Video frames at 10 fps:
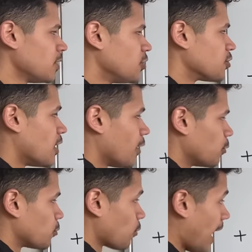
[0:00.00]
your dog
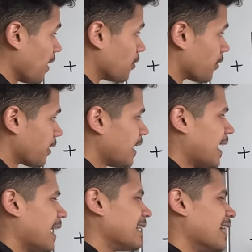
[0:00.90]
would rather
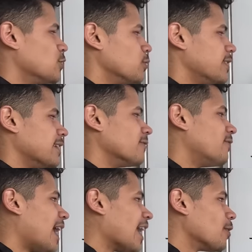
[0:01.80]
engage with the
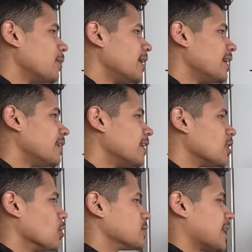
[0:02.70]
environment,
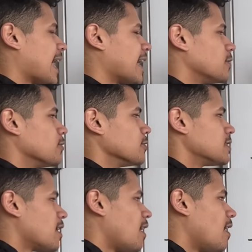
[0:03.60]
go say hi to those
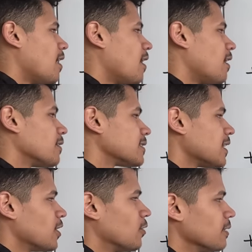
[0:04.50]
dogs,
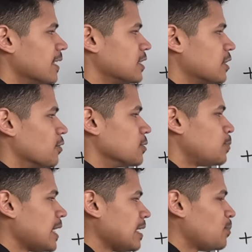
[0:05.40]
go lunge at those
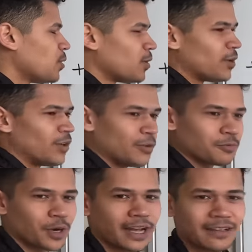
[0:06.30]
people,
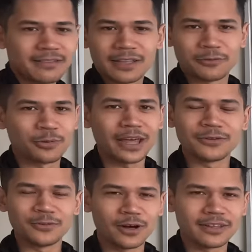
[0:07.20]
right? They would
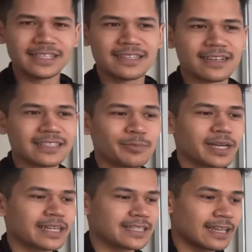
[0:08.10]
rather do all these things
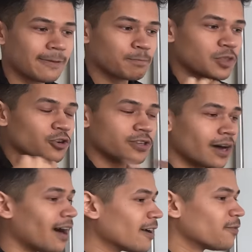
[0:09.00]
because your
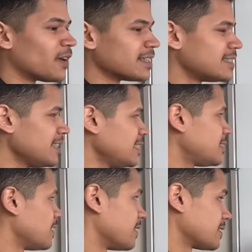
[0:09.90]
dog finds these
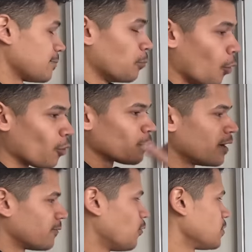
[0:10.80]
things more
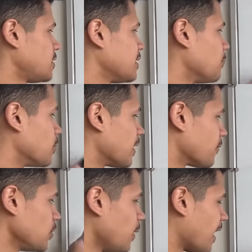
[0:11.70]
reinforcing than
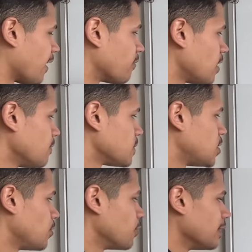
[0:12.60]
whatever you have.
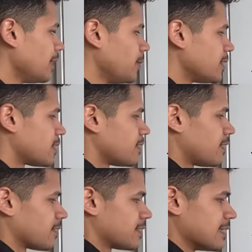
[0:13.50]
So you're limited to the
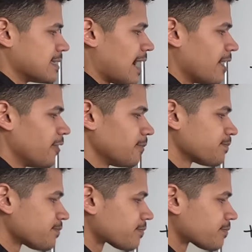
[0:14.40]
dog's desire